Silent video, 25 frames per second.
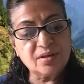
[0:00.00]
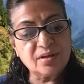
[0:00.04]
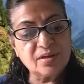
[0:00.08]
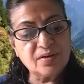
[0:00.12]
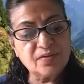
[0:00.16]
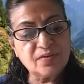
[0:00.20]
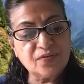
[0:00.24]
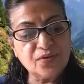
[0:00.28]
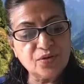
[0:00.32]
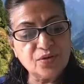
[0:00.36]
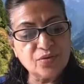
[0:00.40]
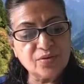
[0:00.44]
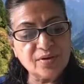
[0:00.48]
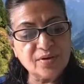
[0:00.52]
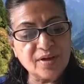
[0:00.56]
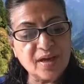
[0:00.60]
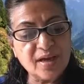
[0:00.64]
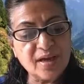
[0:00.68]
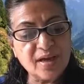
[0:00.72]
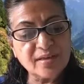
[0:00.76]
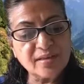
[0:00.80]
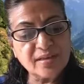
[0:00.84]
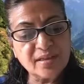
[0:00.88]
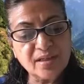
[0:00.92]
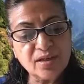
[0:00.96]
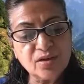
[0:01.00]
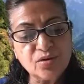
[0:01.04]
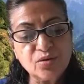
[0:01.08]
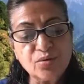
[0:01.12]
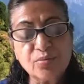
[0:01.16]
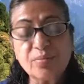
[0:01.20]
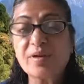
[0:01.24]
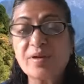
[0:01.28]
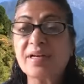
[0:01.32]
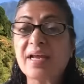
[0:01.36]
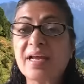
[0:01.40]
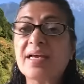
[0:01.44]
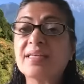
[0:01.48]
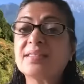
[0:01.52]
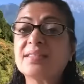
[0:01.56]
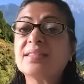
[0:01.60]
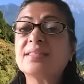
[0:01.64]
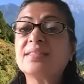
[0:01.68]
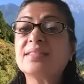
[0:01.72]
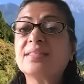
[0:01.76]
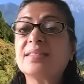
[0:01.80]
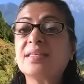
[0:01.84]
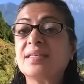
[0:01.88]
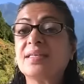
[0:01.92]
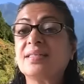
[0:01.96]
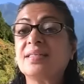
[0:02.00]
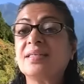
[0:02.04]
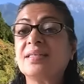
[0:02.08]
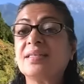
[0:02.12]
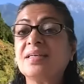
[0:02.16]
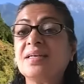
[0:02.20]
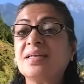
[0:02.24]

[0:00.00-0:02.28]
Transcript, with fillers: infuriate the human as it did.